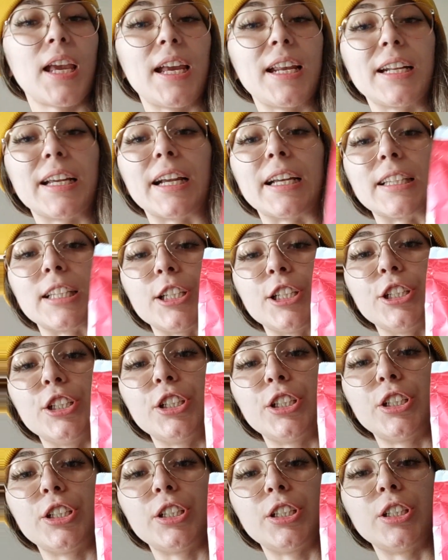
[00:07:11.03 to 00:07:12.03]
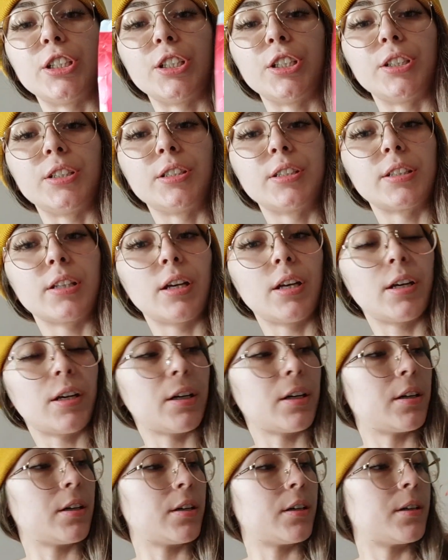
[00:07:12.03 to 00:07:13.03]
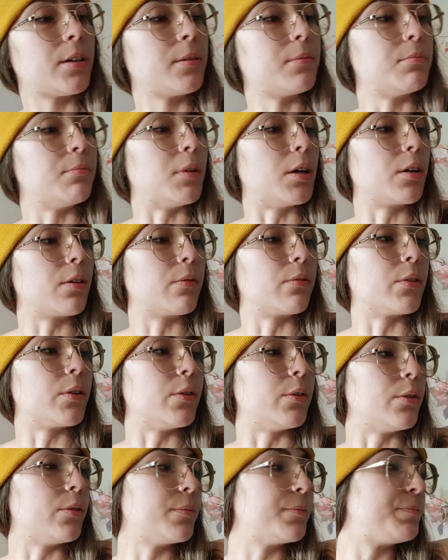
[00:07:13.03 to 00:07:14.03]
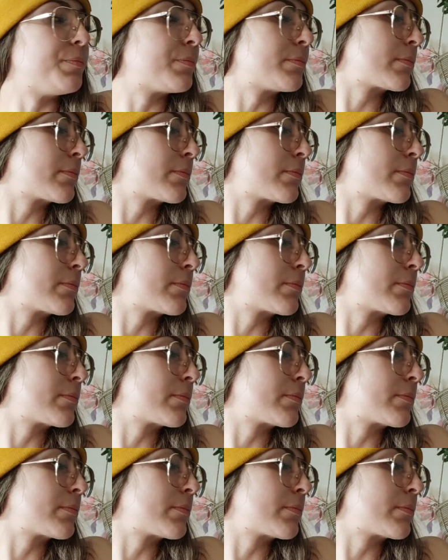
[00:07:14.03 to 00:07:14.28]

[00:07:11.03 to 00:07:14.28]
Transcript: And I got the goods. Monk fruit.